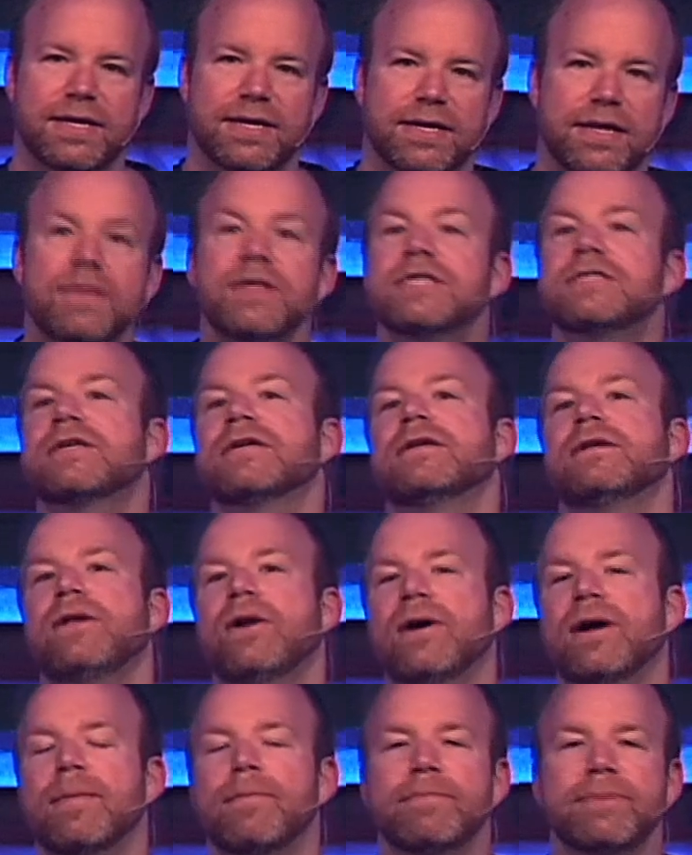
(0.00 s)
Now this could
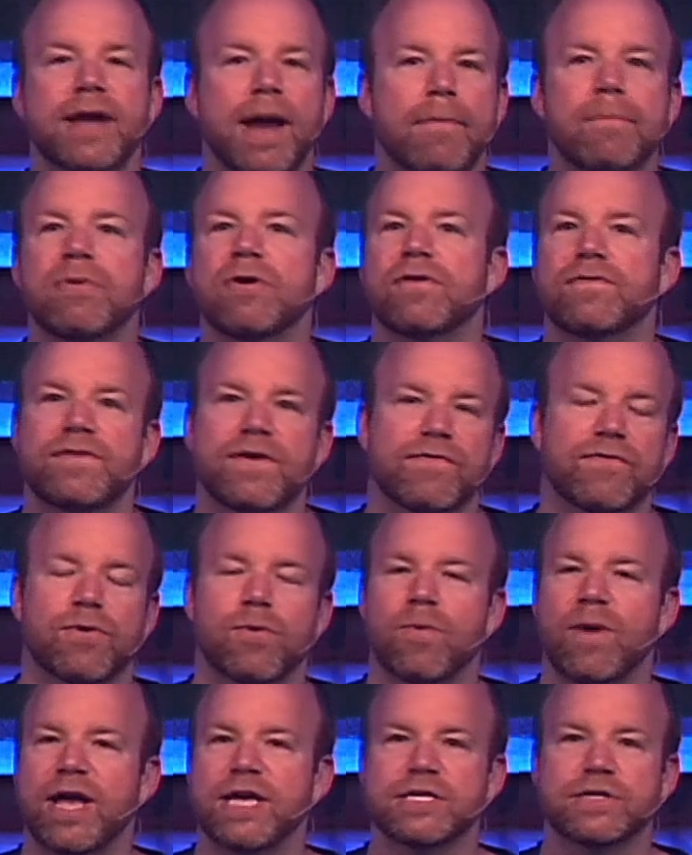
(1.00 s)
look a number of
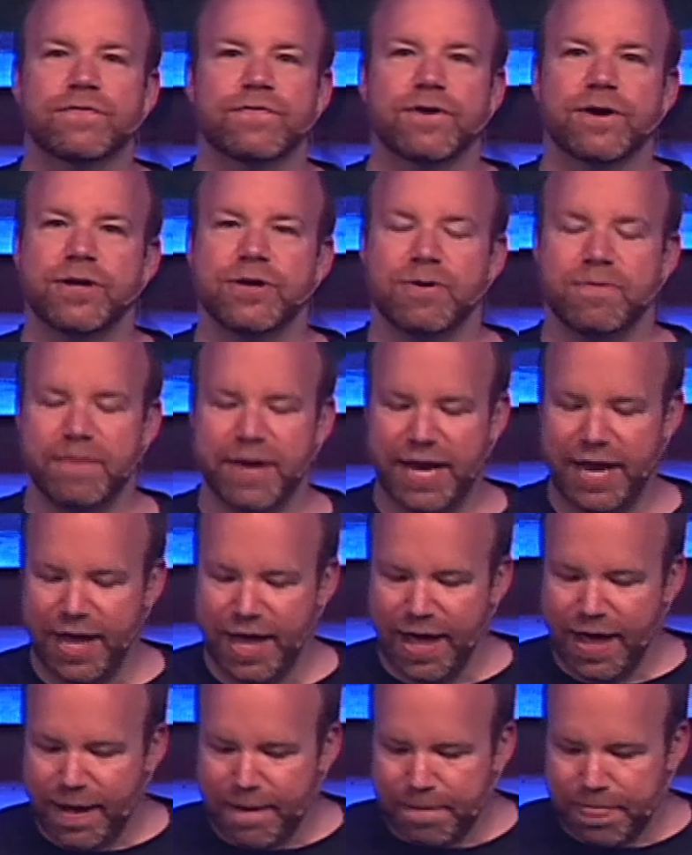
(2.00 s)
different ways for you, but
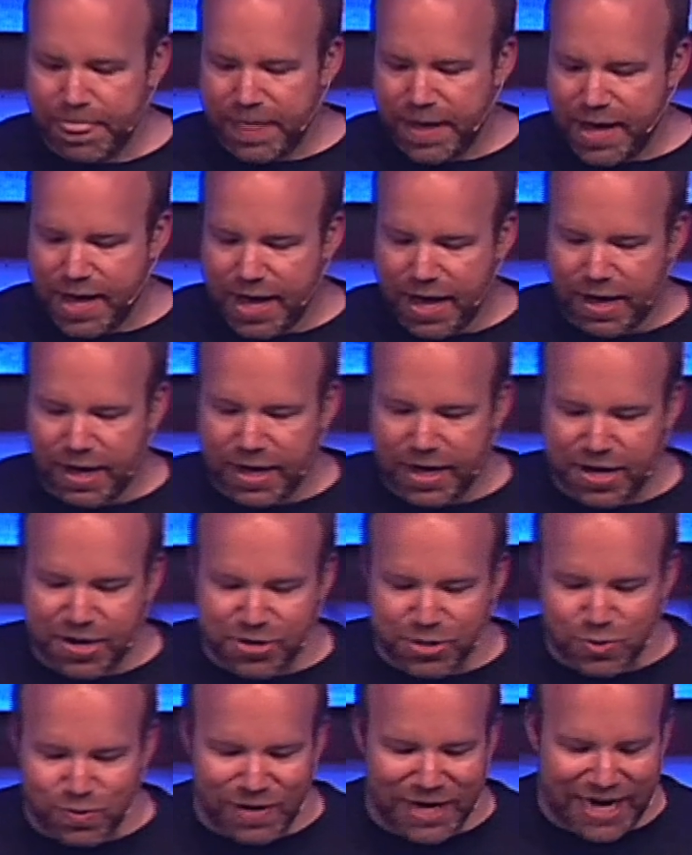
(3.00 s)

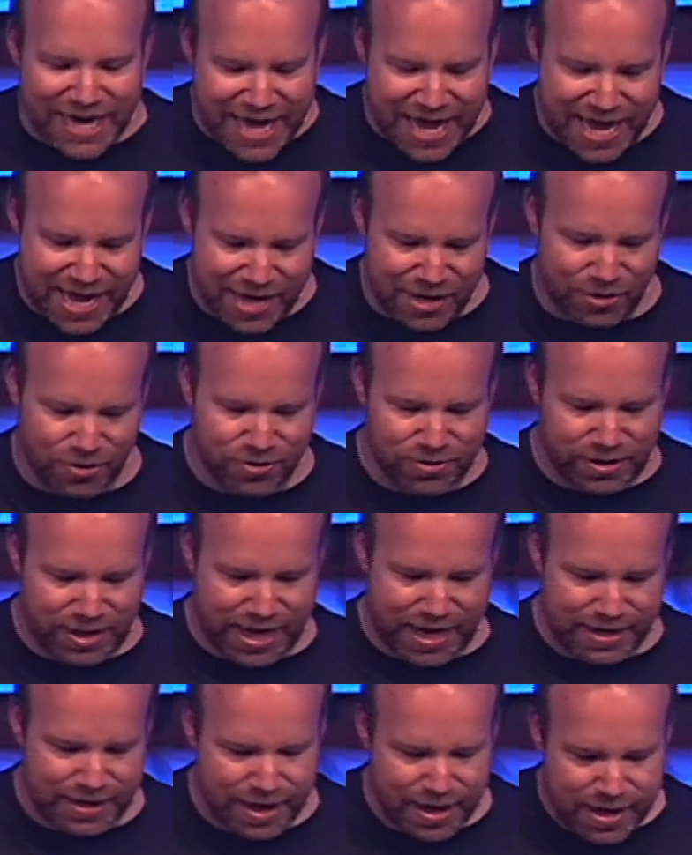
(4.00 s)
here's what it can't look
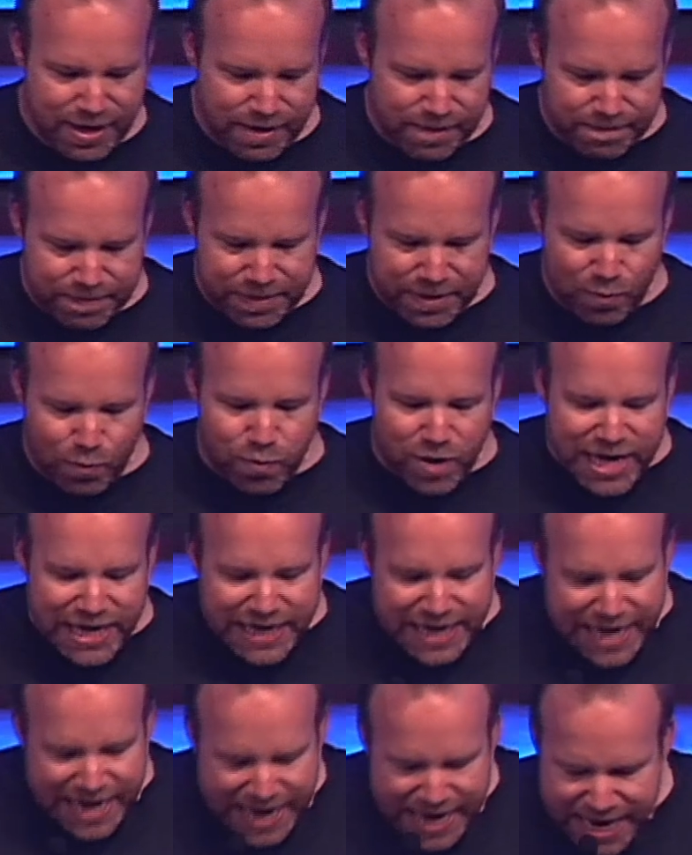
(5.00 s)
like. We
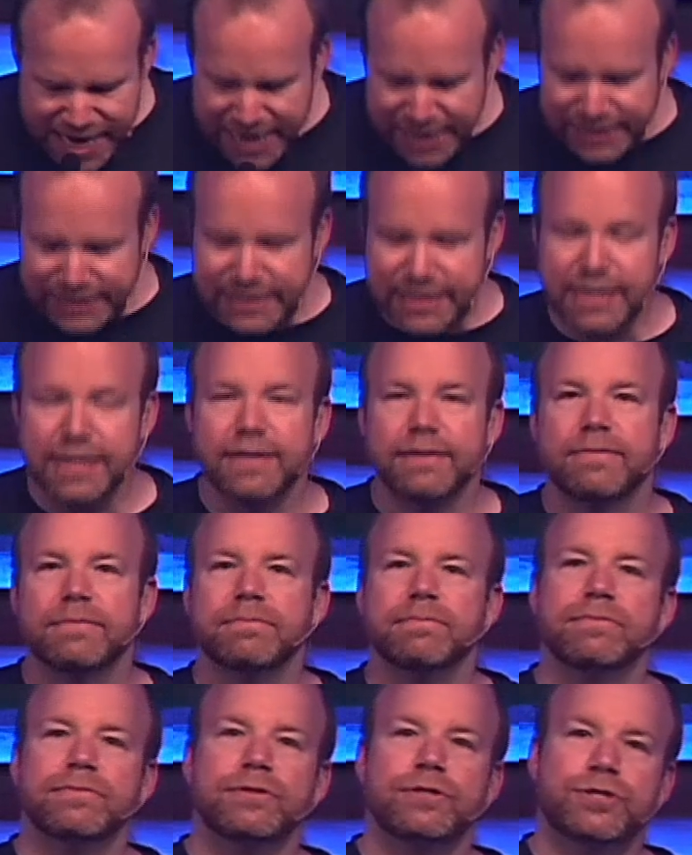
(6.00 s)
can't
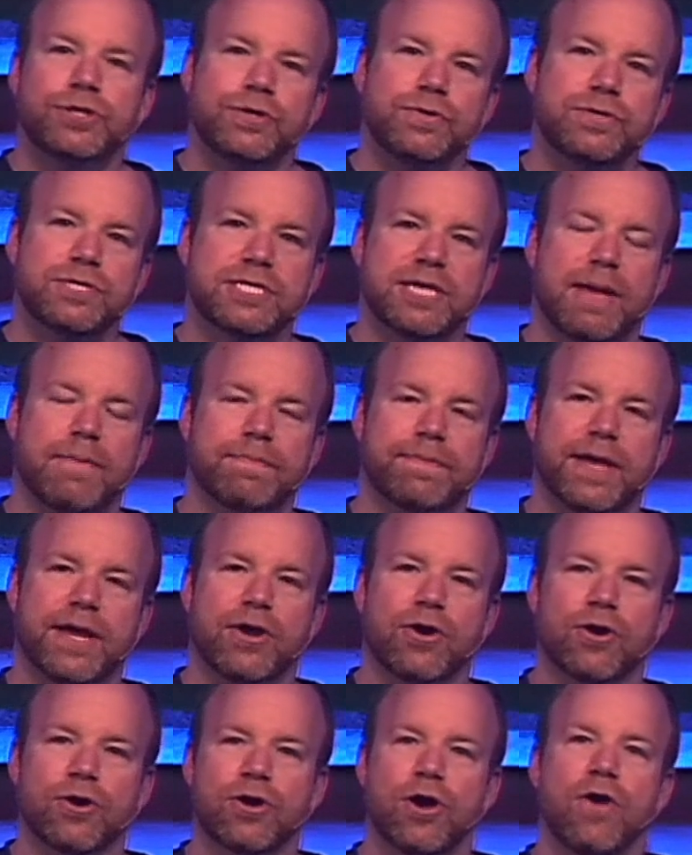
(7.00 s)
do something
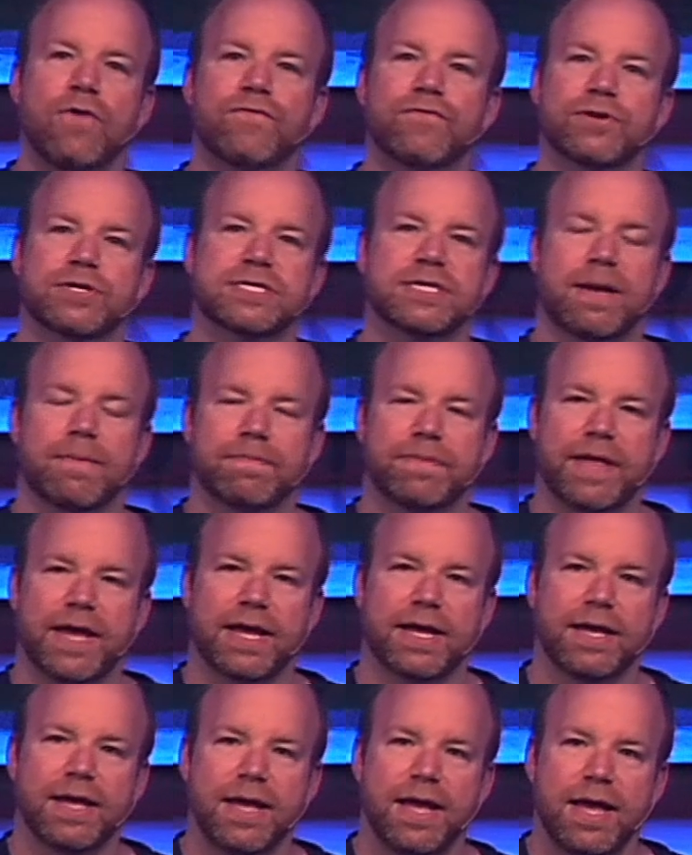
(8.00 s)
or go for
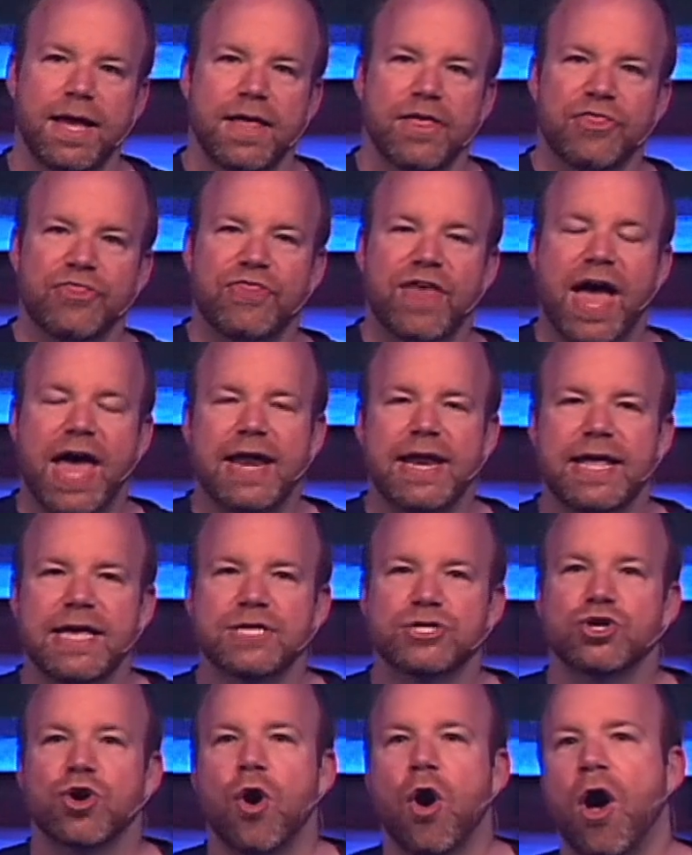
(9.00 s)
something that
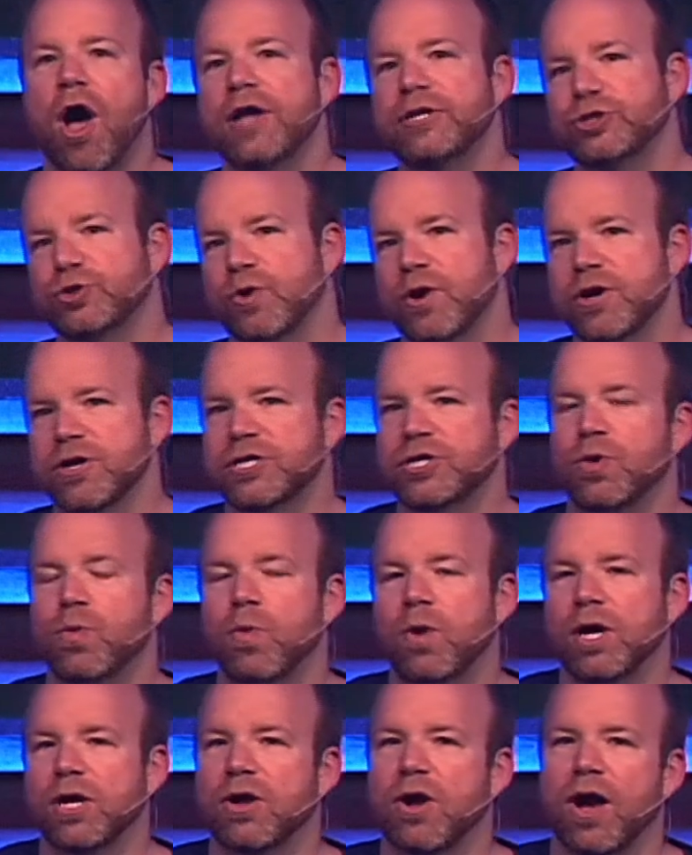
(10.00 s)
is contrary to
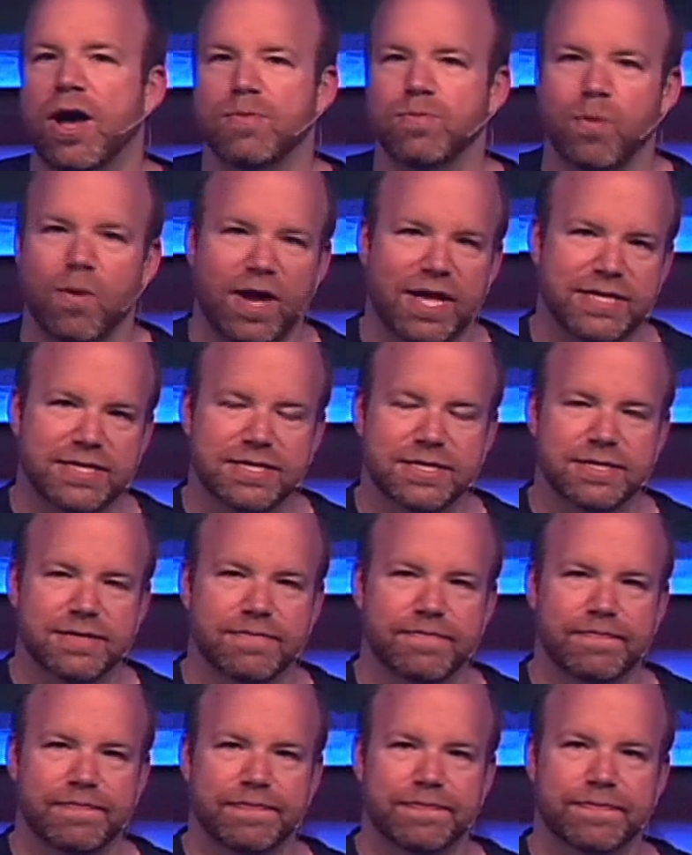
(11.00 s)
what God wants
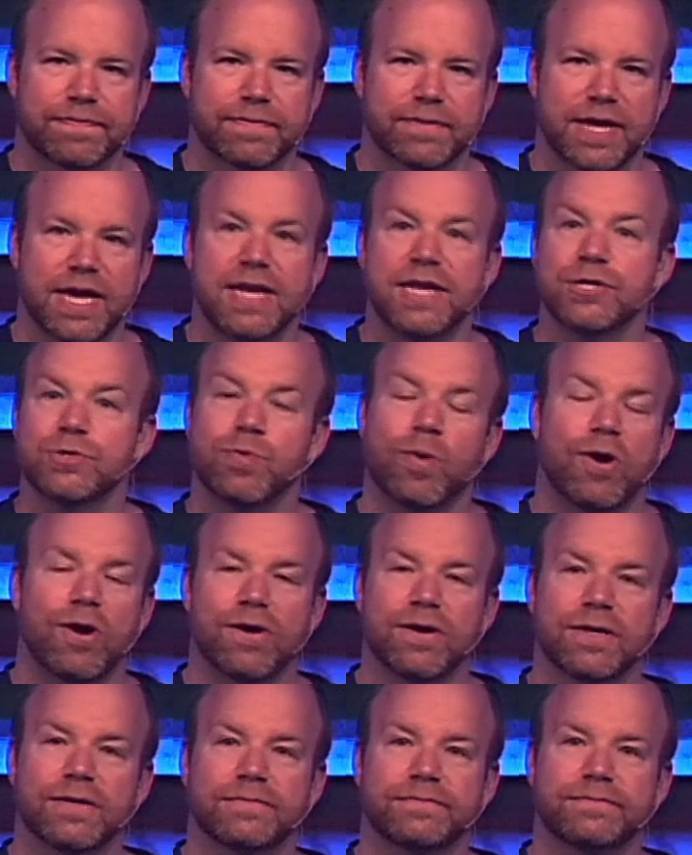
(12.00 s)
in his word.